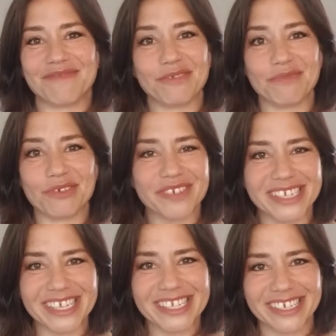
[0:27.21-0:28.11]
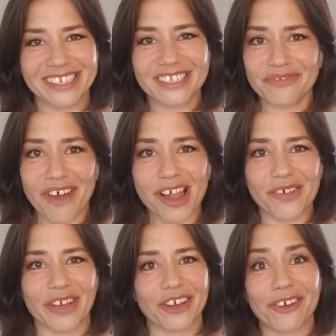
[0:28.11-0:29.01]
to be resistant to
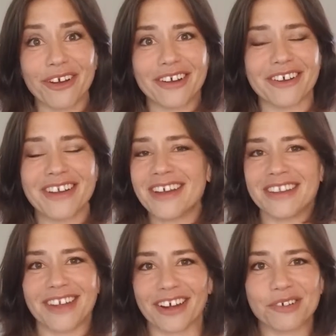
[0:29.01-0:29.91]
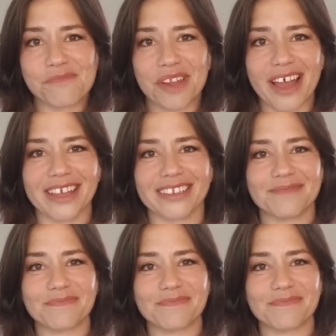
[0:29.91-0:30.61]
following or non-compliant?